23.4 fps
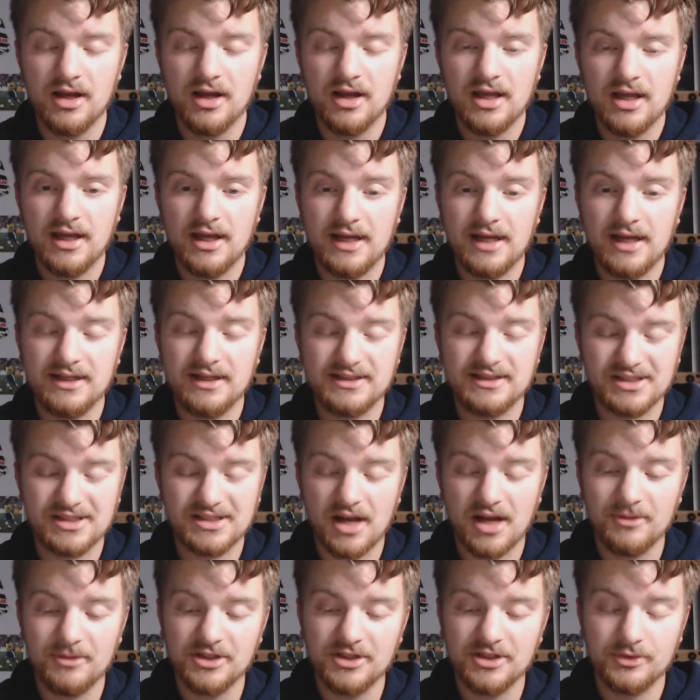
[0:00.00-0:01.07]
and it's
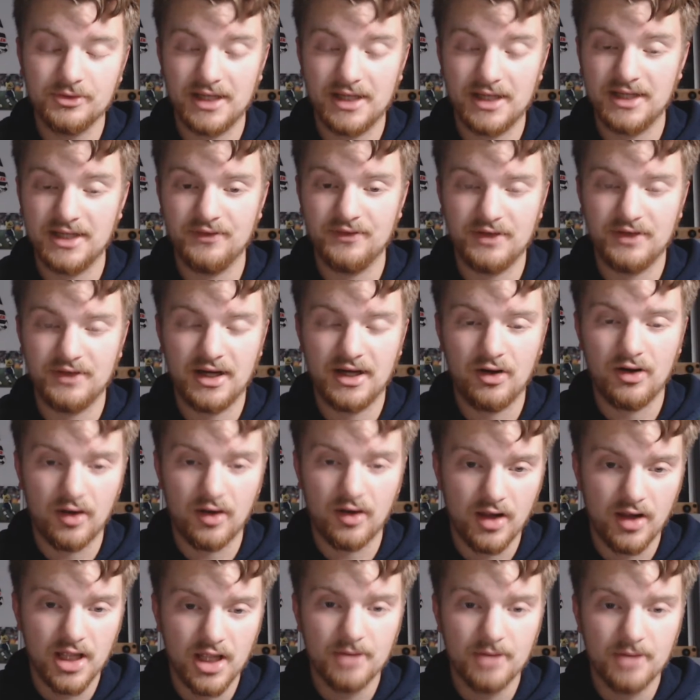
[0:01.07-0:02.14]
coming to an end of an era.
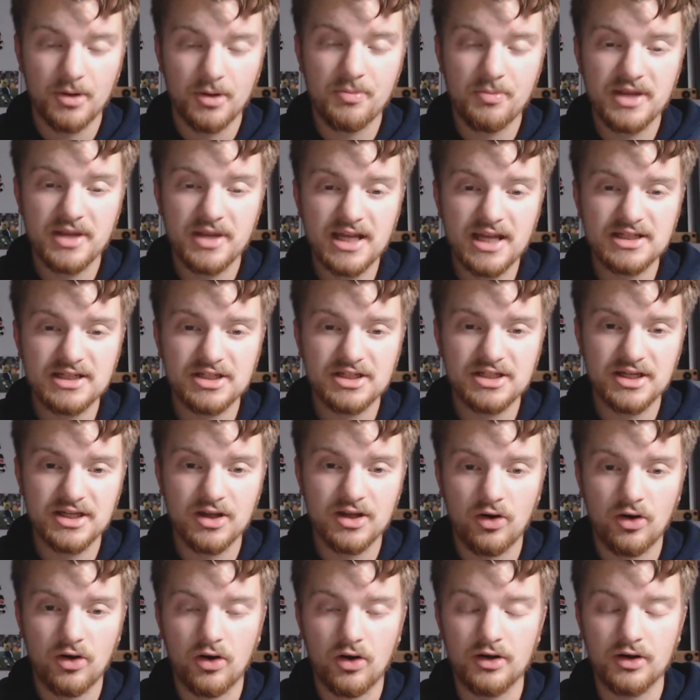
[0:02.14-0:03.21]
But PSG
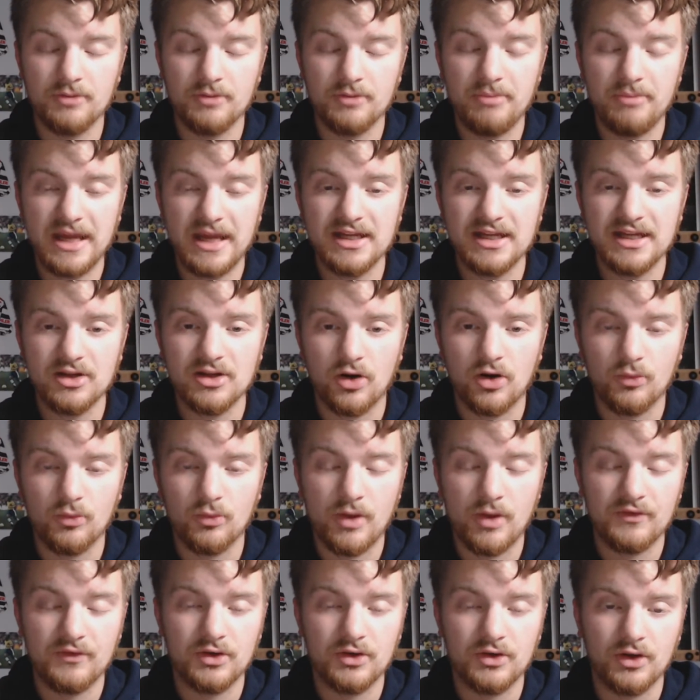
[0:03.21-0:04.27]
are debating on
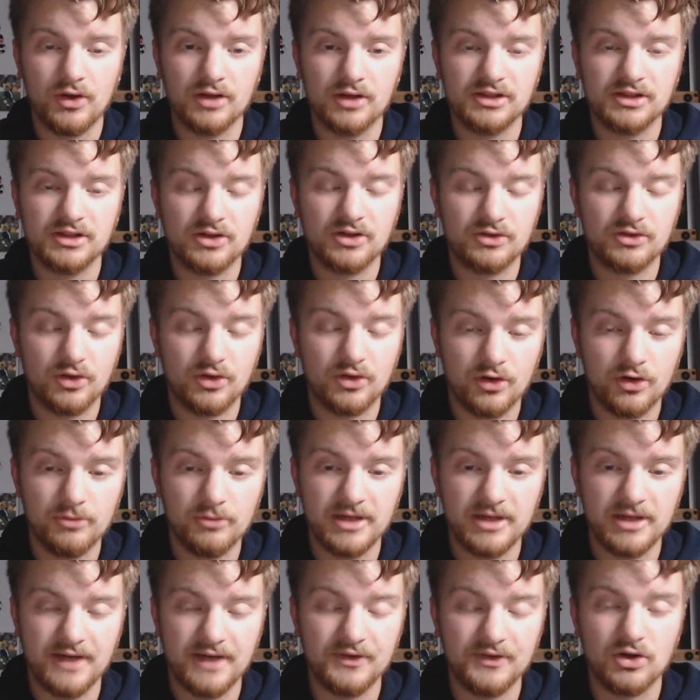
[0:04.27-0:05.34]
whether or not to
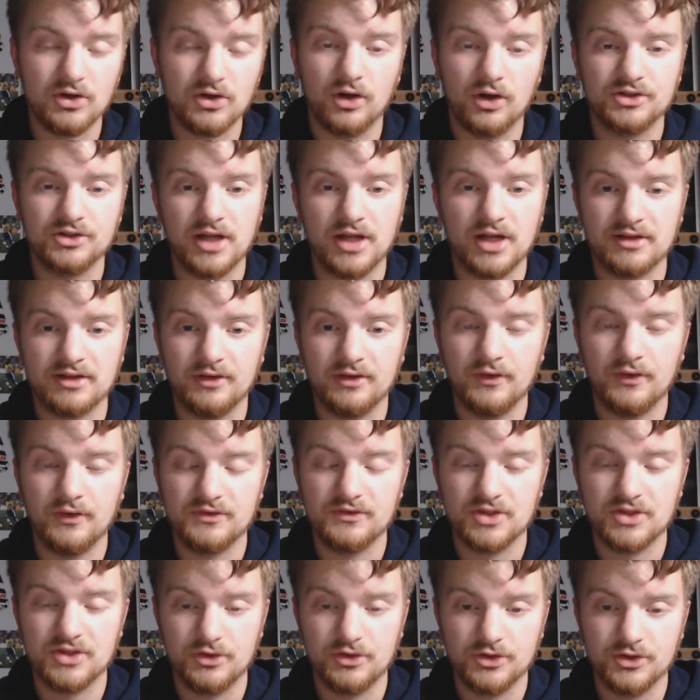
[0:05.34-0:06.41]
terminate the contract of
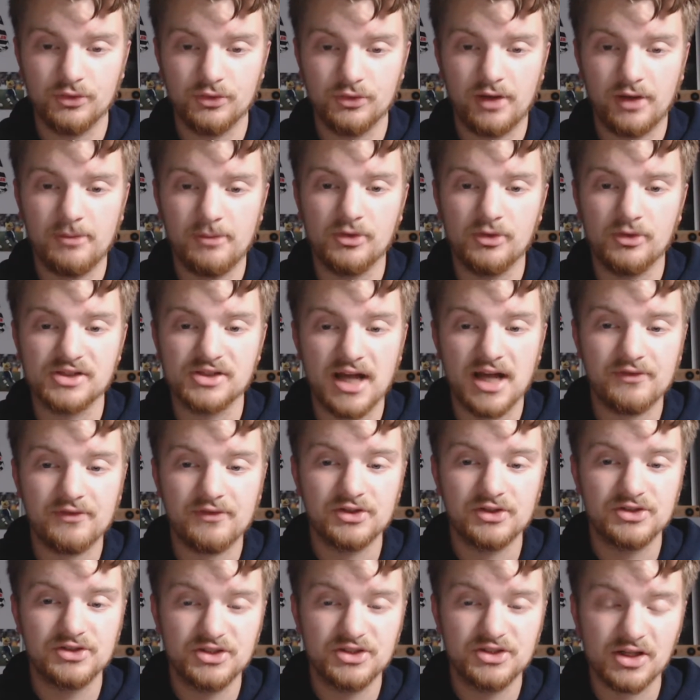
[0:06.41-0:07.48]
Sergio Ramos after
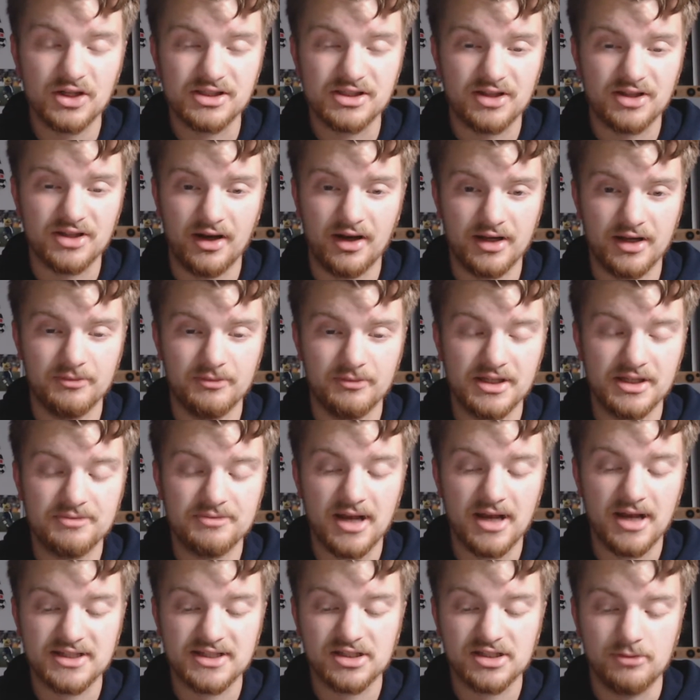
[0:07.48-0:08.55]
just signing him this
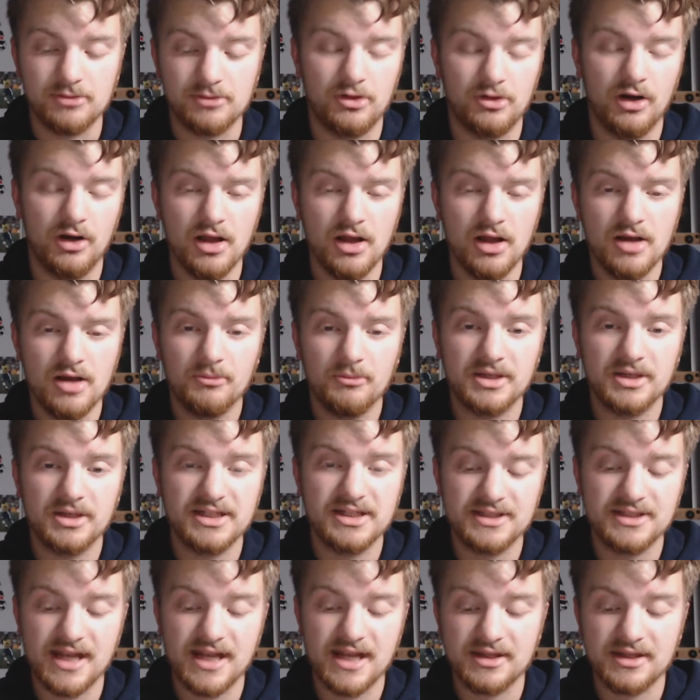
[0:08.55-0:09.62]
past summer, but
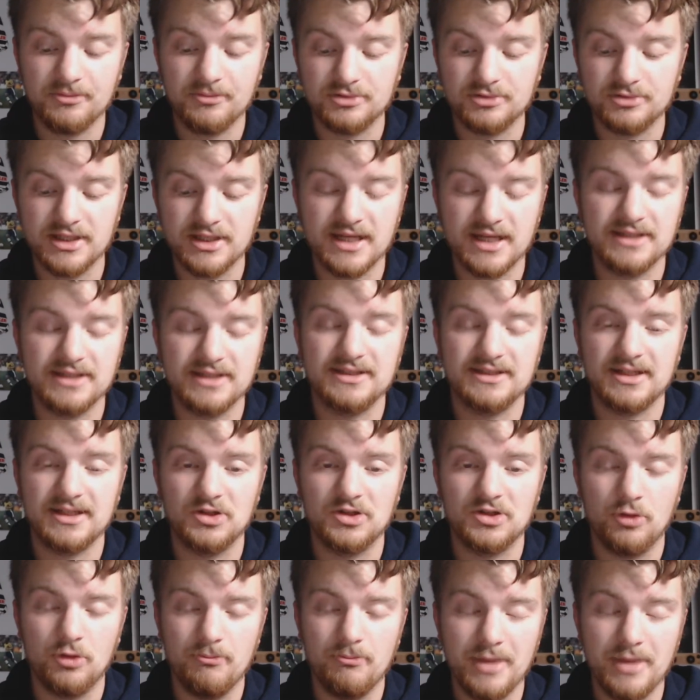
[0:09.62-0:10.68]
he's yet to play a
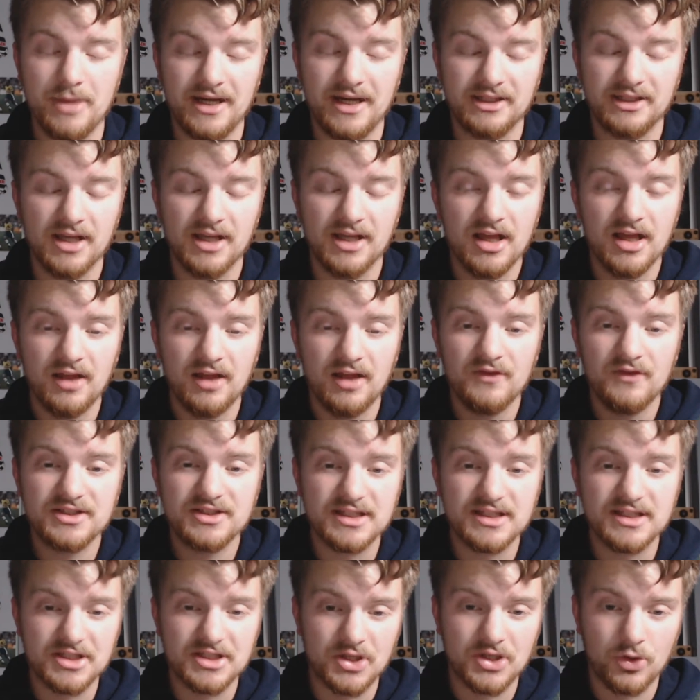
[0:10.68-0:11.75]
single minute. This
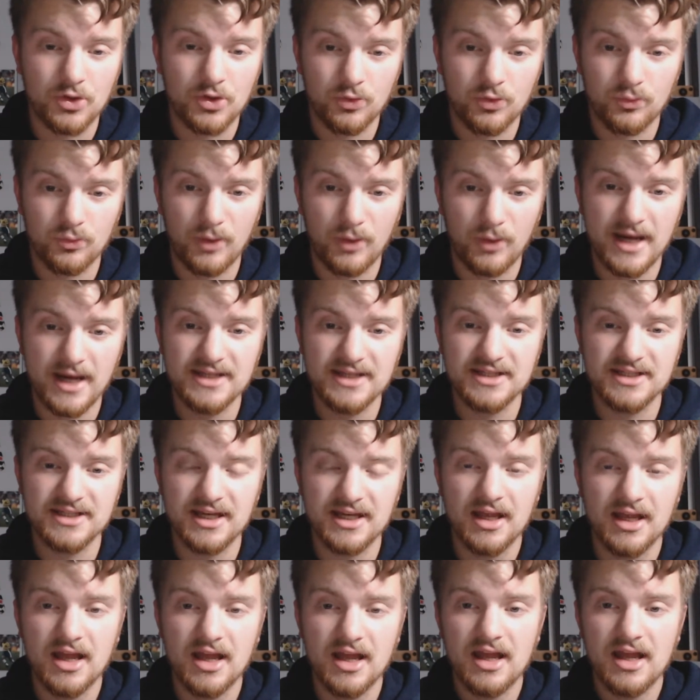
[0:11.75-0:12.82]
is crazy.
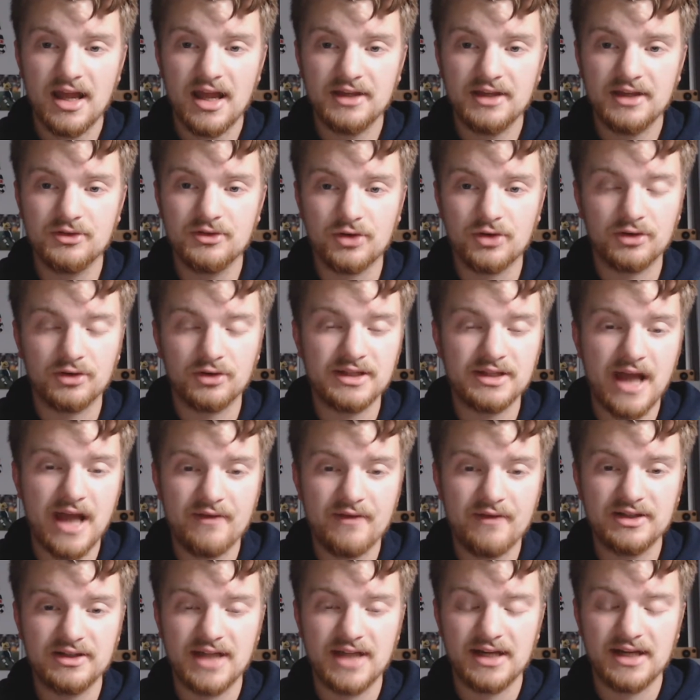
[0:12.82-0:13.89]
And you're currently
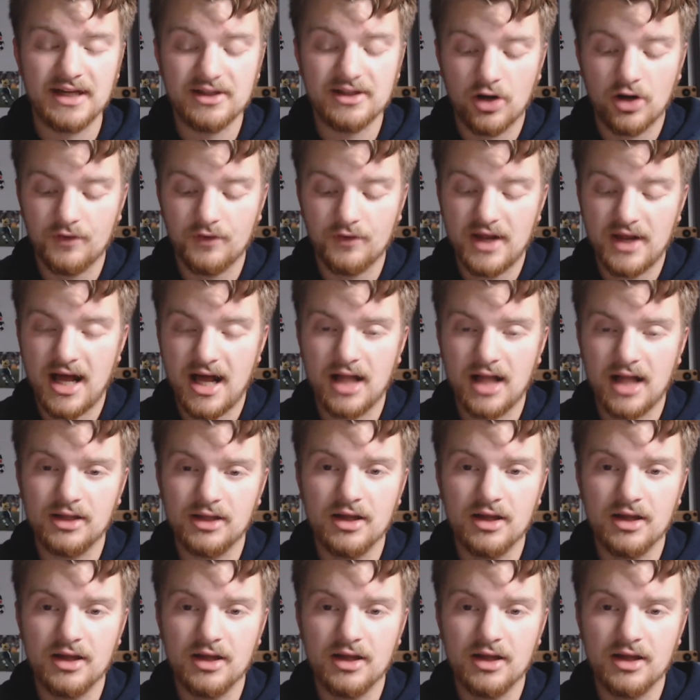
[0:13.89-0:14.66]
having Danny Carvajal,